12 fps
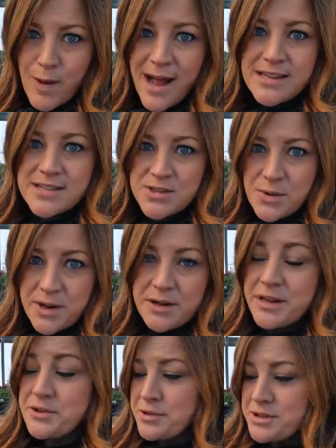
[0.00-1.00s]
wet soil
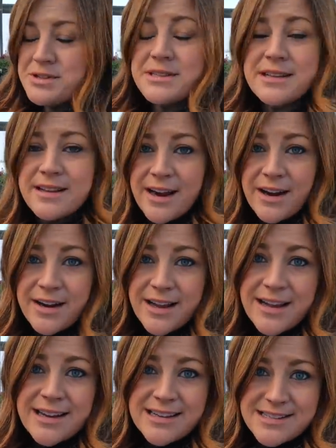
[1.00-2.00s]
introduced to the
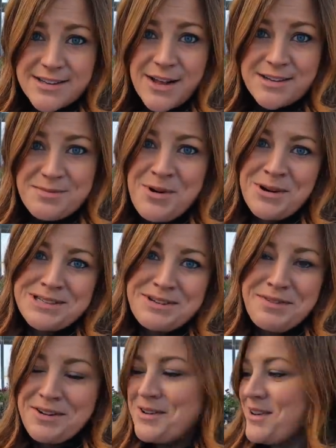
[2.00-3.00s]
area, it gets a lot more
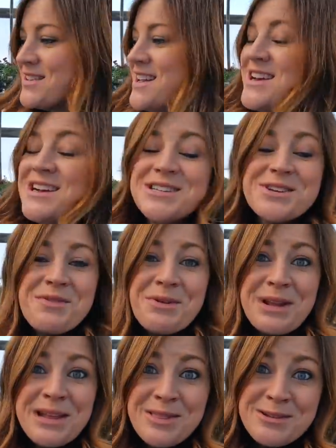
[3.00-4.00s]
difficult. So if you
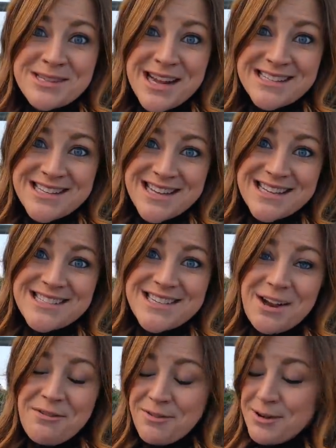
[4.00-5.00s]
can get those kinds of things
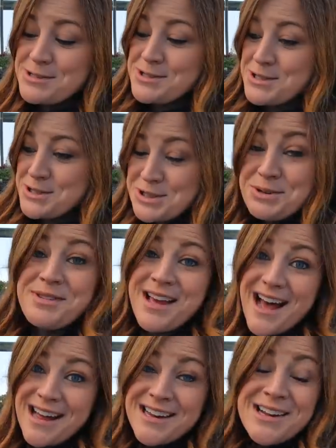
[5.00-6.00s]
done first, do
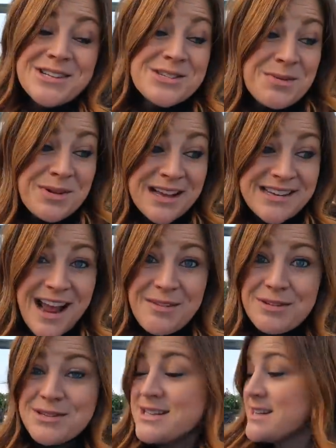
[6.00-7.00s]
that. So I'm glad to
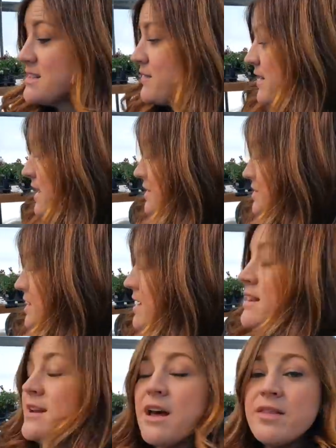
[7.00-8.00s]
have those things finished.
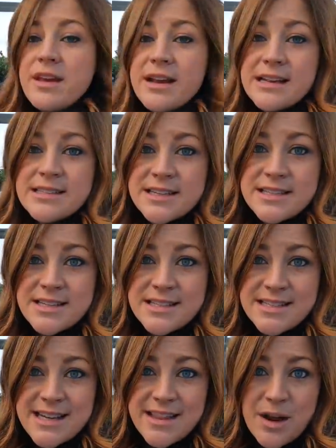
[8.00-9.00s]
Now the
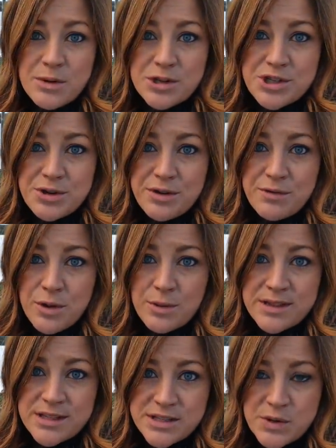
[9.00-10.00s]
consistency that we're shooting for
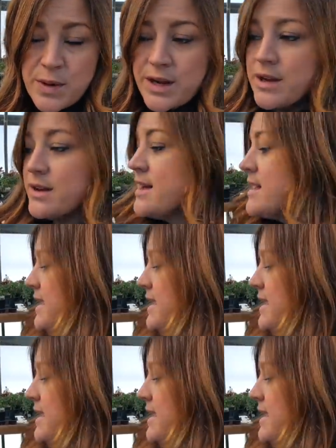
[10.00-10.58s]
with the soil